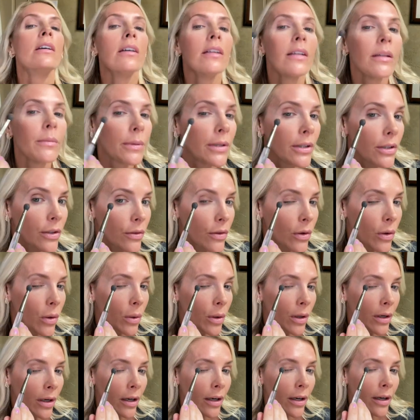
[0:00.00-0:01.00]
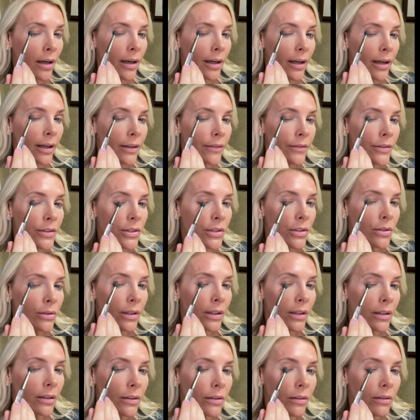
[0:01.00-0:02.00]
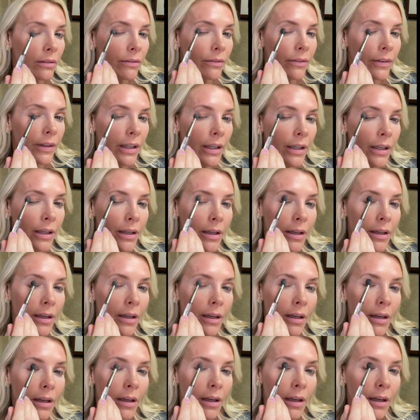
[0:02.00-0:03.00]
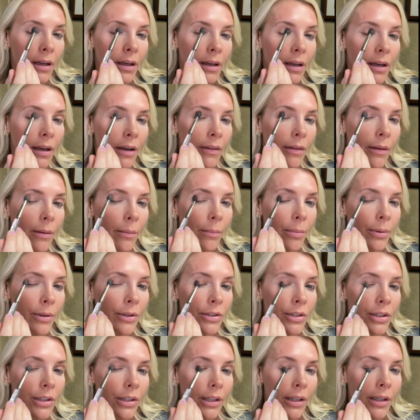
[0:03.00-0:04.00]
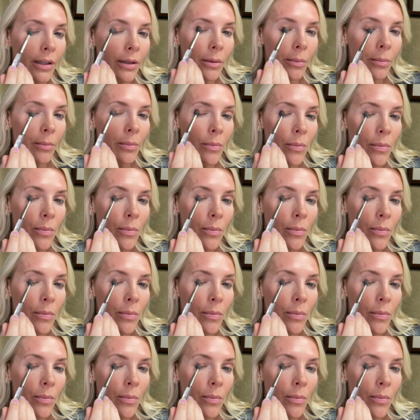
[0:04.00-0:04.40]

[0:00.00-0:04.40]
I'm gonna do the corner. I kind of just do like a little V and then push it in.